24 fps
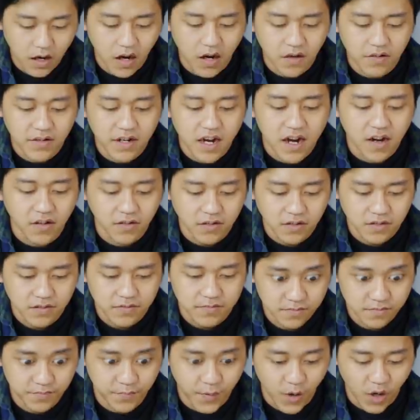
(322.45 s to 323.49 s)
Oh no!
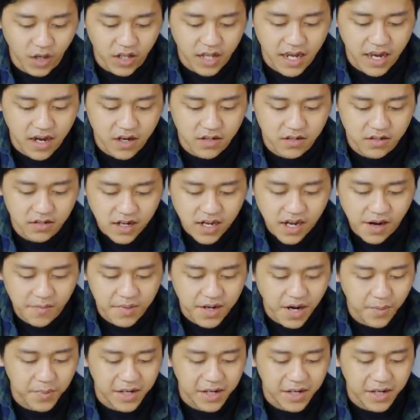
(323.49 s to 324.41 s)
Ball out. How many,